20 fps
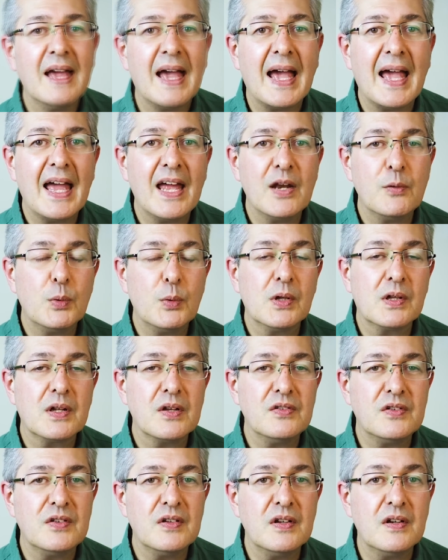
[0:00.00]
And we'll
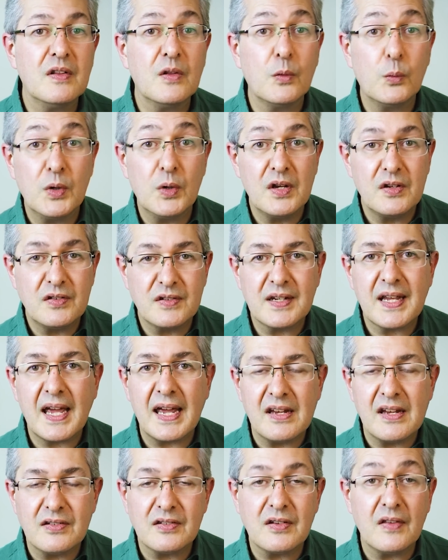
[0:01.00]
consider the worst
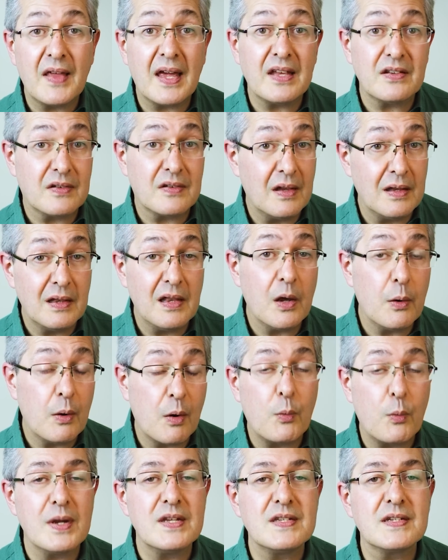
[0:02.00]
case, and that's the lower
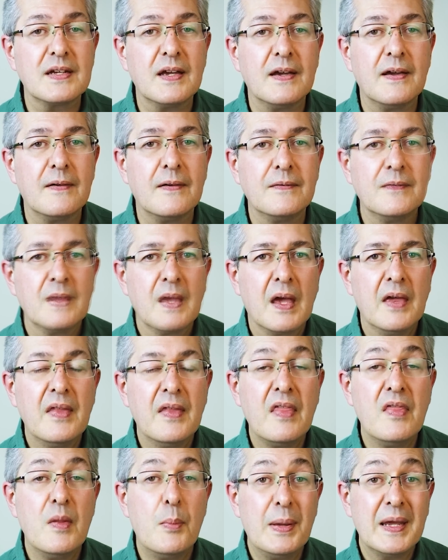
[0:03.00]
whisker. And
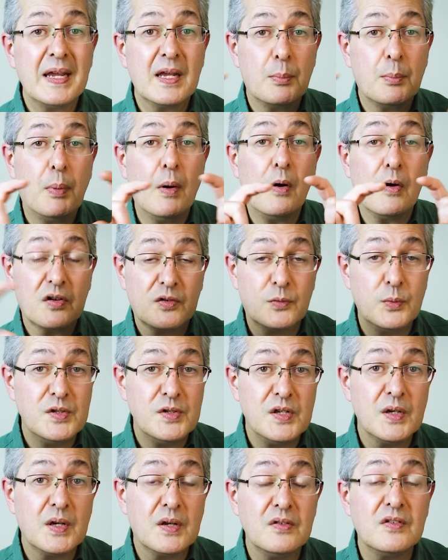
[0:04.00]
then the pink box,
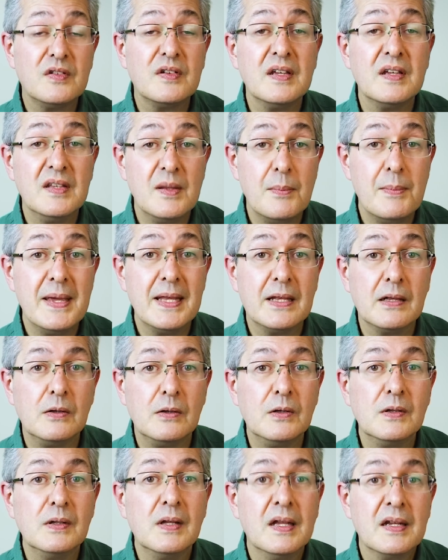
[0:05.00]
which you can see in the
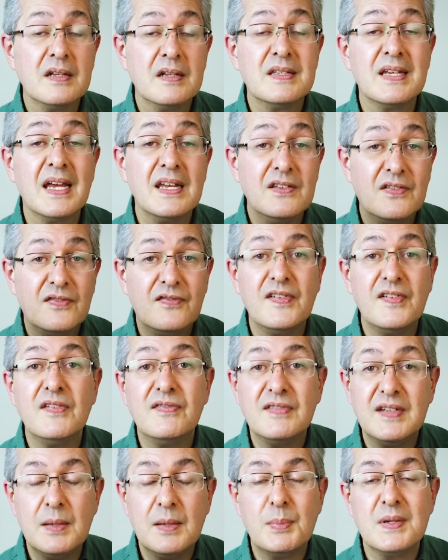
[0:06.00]
middle, contains
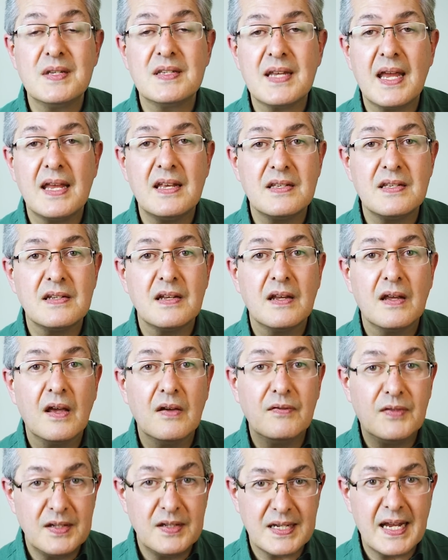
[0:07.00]
50%
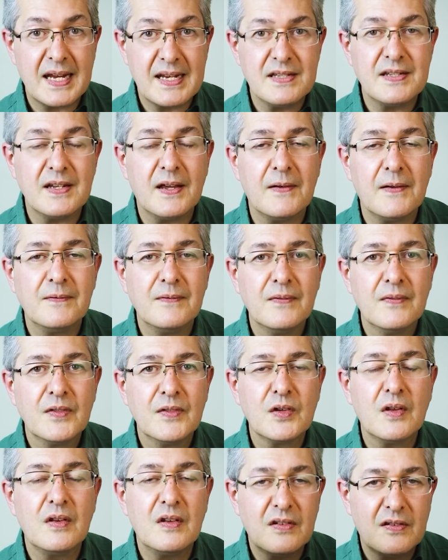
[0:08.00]
of the data.
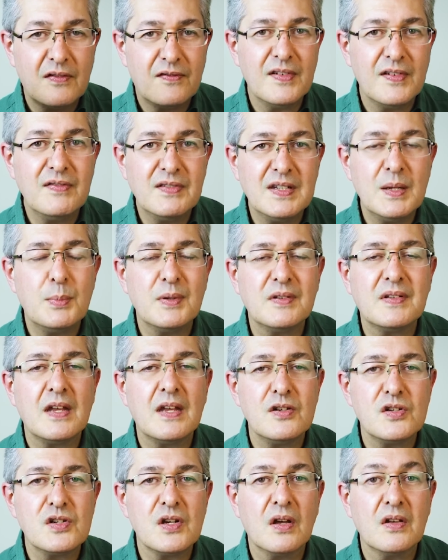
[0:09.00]
So there's a
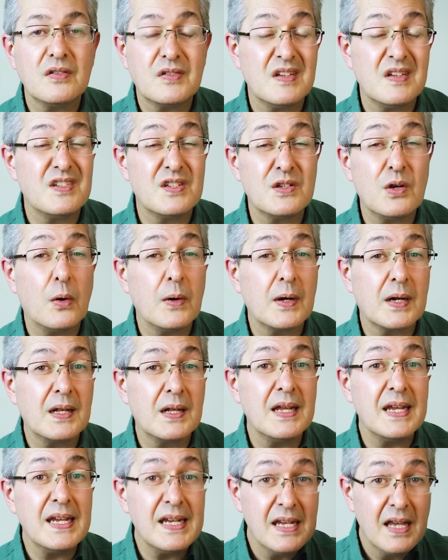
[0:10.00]
50% chance
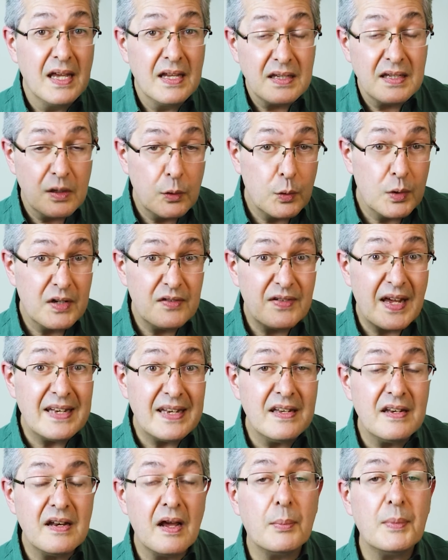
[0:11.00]
historically you would have
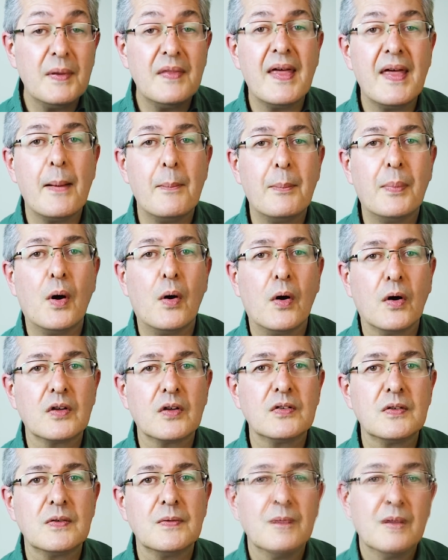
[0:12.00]
ended up in that
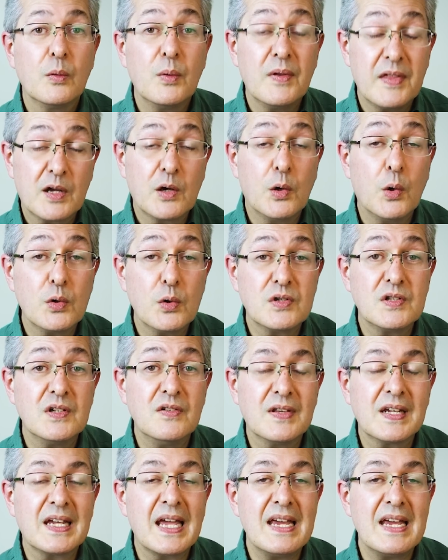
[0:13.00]
box, with a quarter
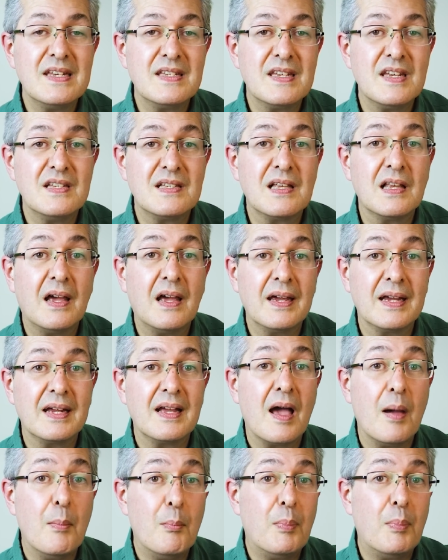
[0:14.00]
of the cases
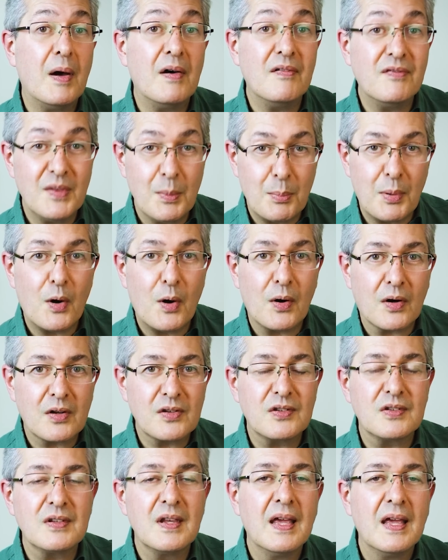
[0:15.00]
lying above the
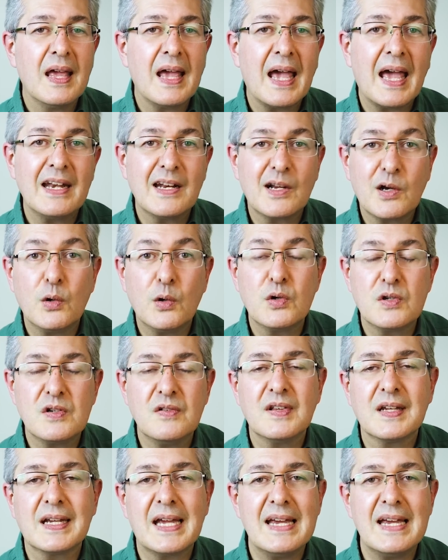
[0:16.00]
box and a quarter
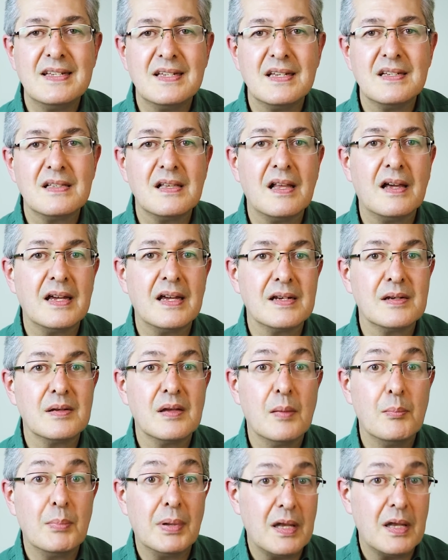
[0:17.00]
of the cases lying
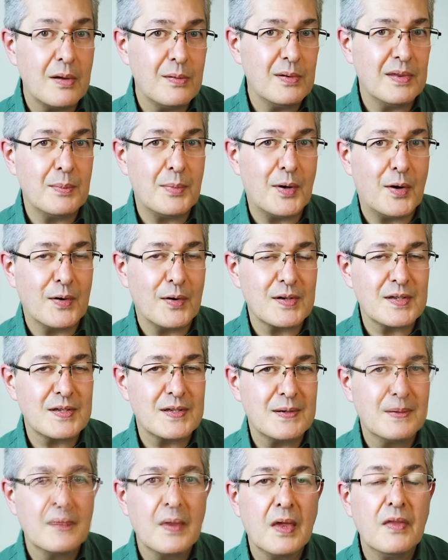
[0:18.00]
below the
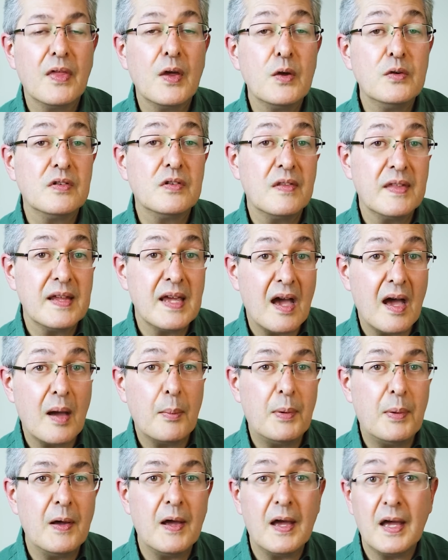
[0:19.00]
box. And those are the
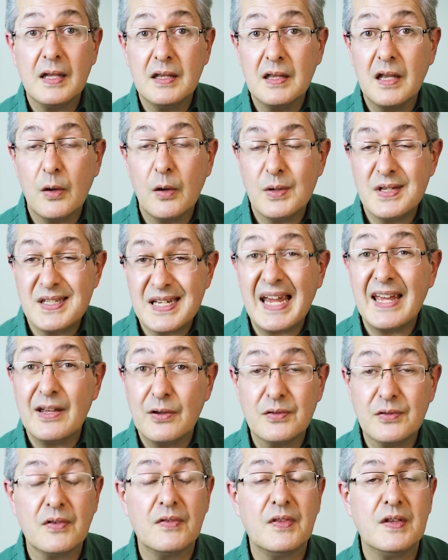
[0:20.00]
upper and lower
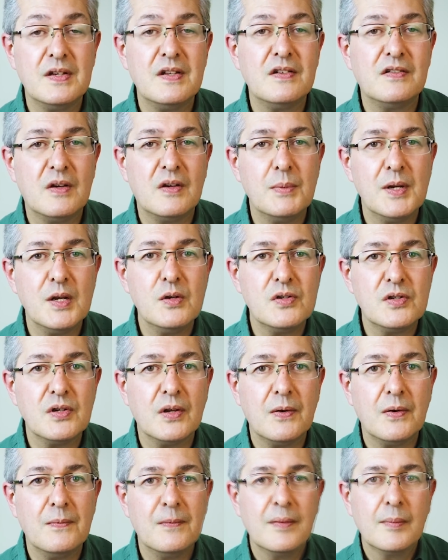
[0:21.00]
tails of the
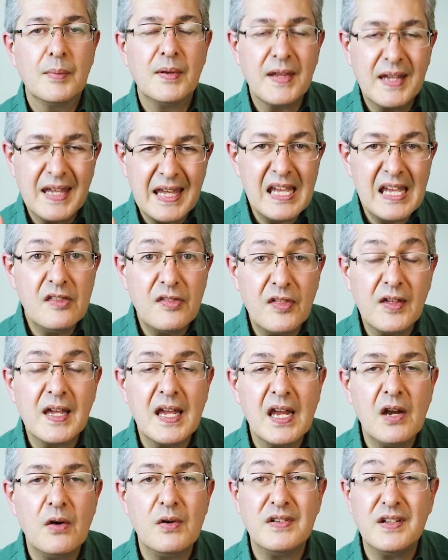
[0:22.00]
distribution. But the key thing
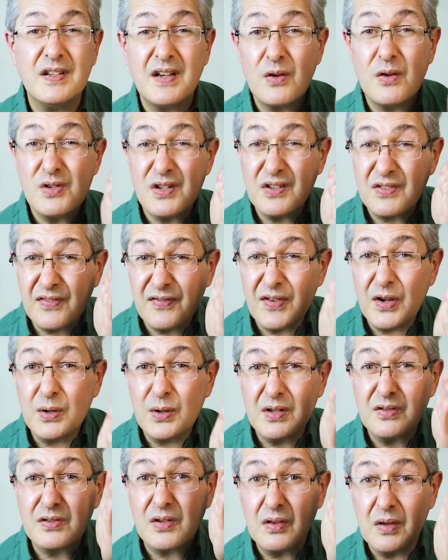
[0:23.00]
here is you don't just
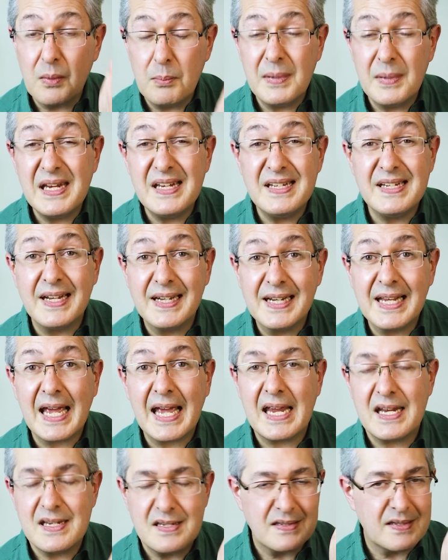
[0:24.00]
focus on the median
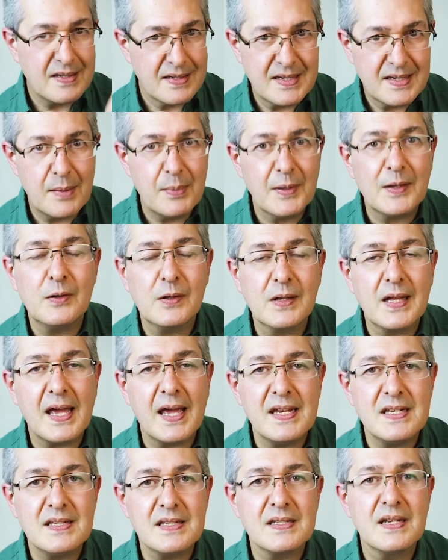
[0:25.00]
case, the typical
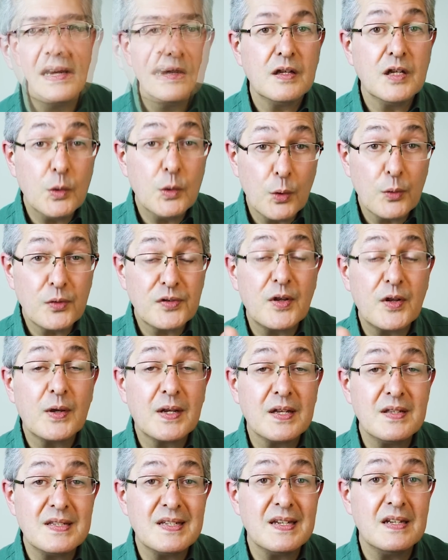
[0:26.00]
case, you also
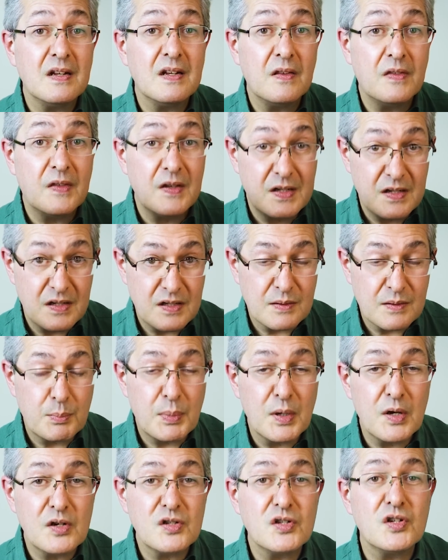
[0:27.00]
consider the
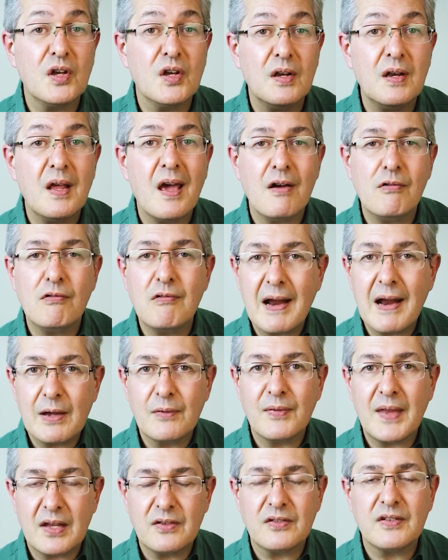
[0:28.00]
dispersion
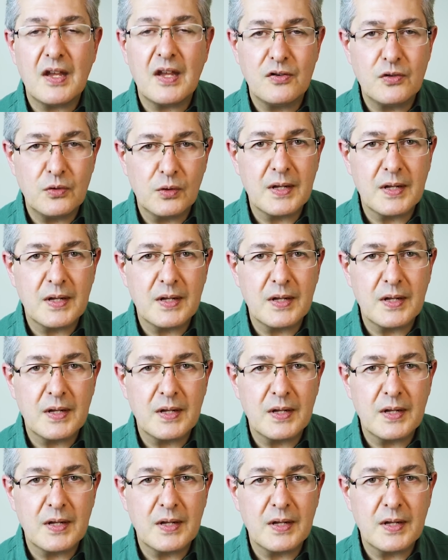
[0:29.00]
around that central